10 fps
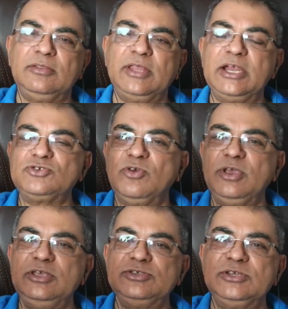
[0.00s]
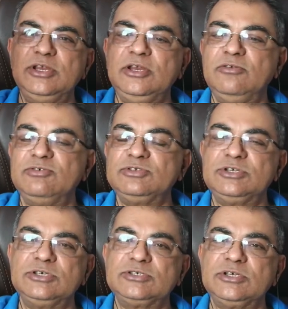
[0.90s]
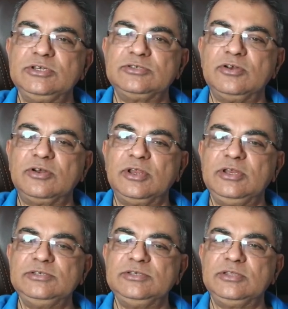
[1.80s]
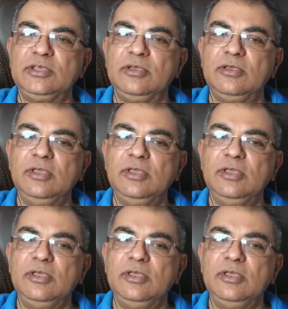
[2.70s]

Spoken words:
That's why incident investigation is not an easy thing.